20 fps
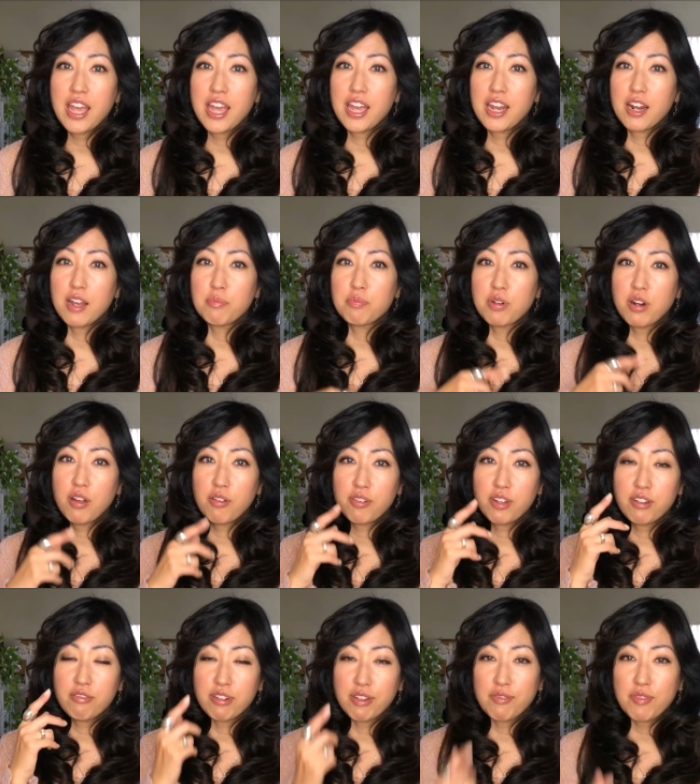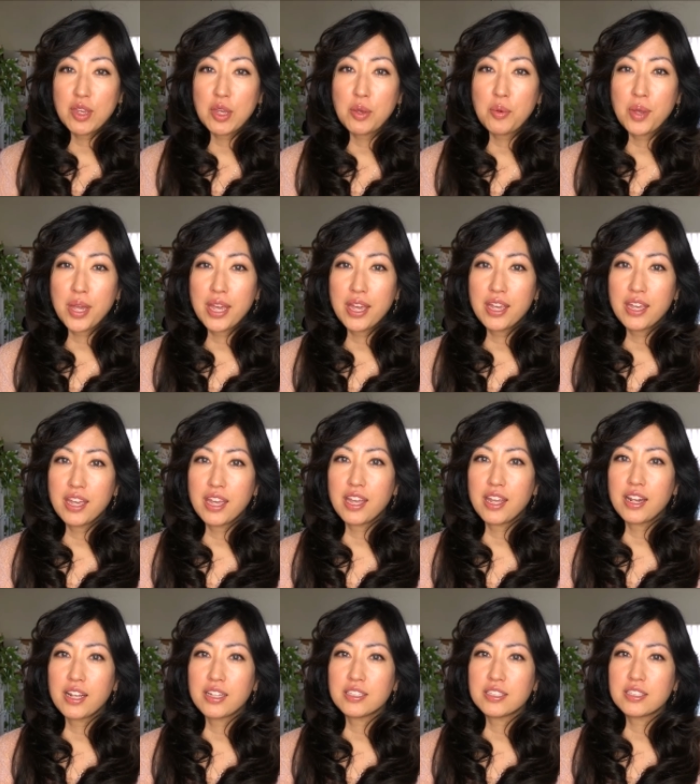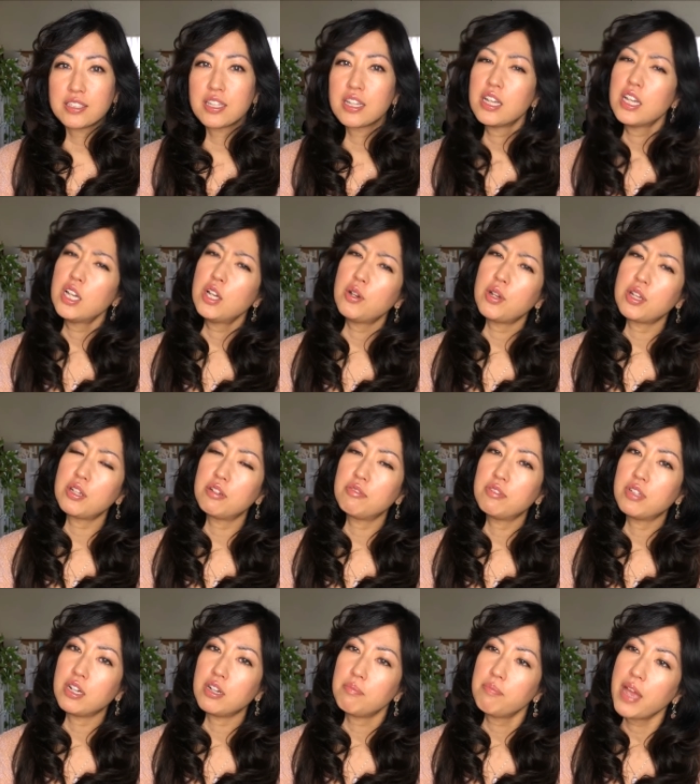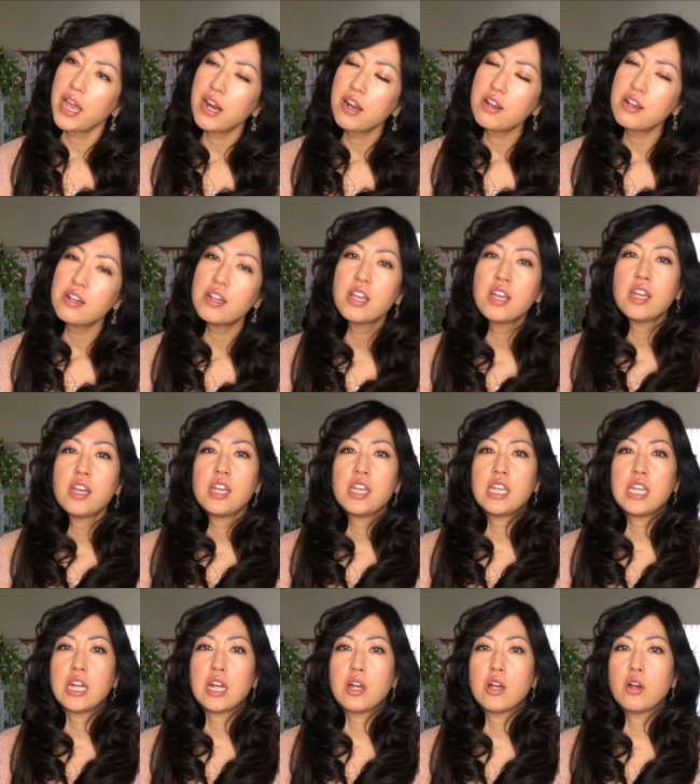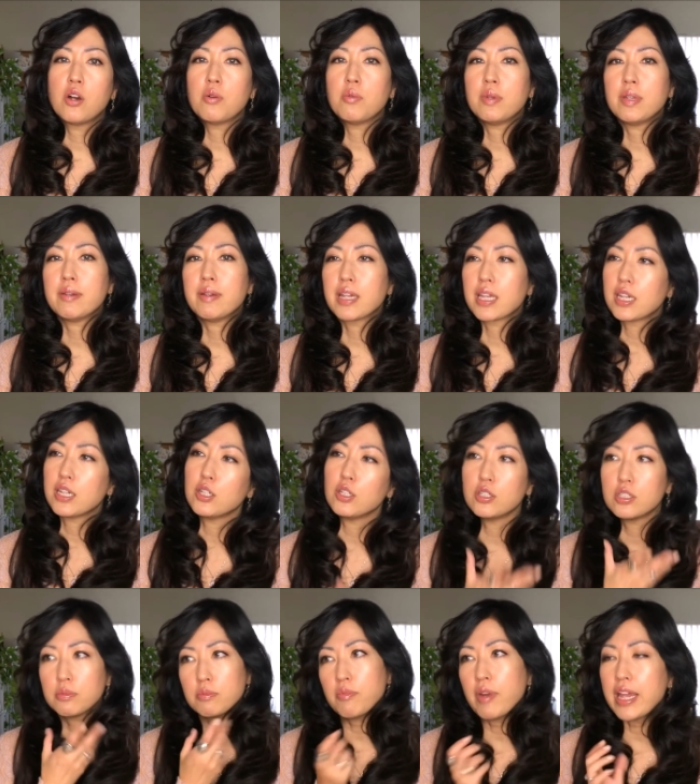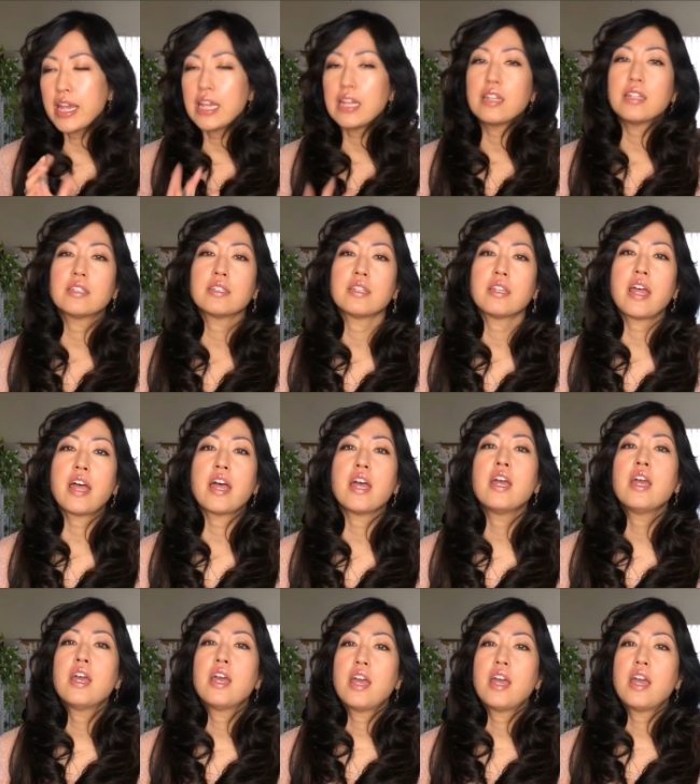And I'll probably review it, and I just, oh, I could have done it better, you know, oh, maybe I can lose some weight, this and that.